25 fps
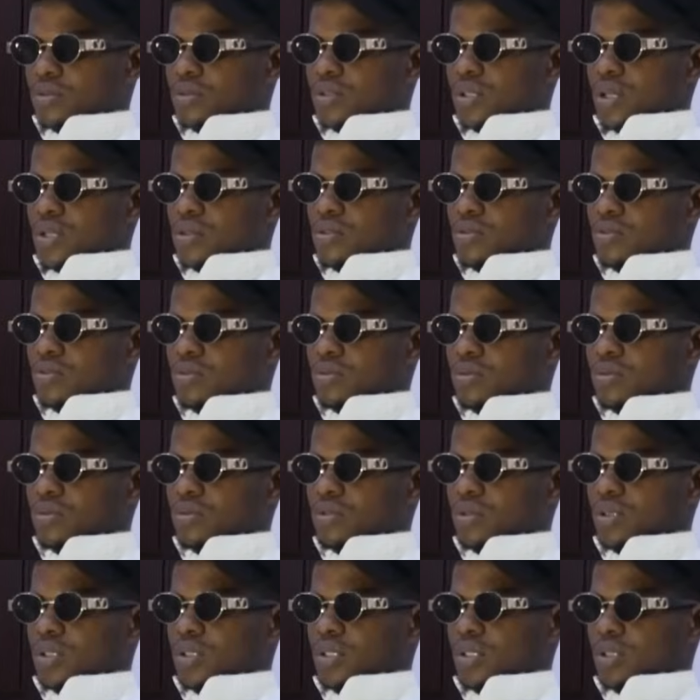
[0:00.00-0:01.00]
That's
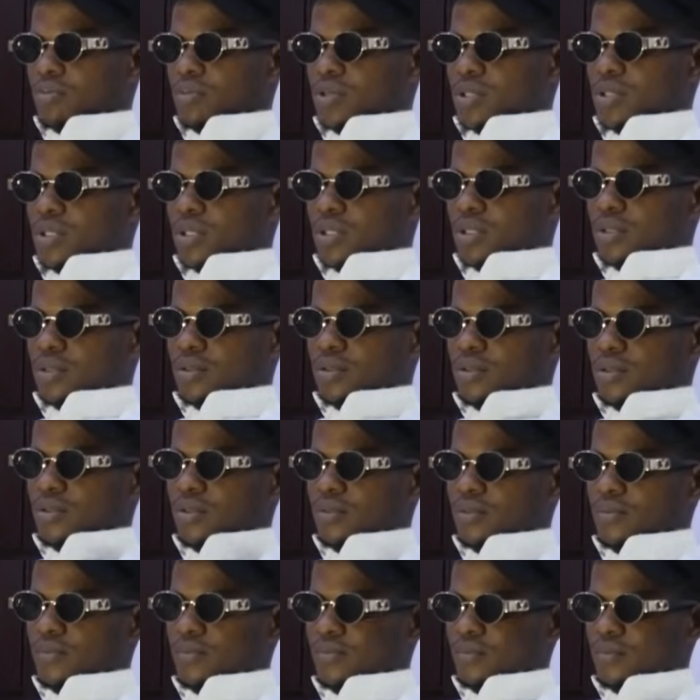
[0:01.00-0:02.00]
good. Uh, let me sign
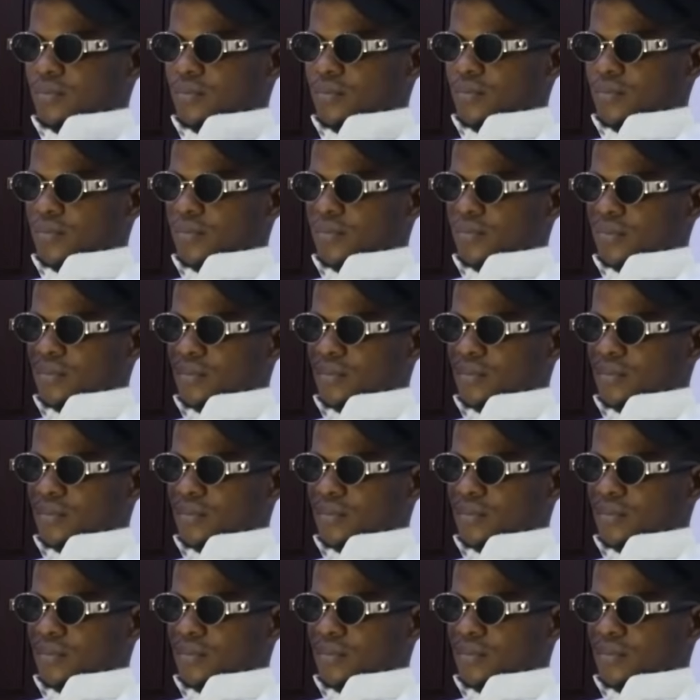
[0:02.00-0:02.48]
it.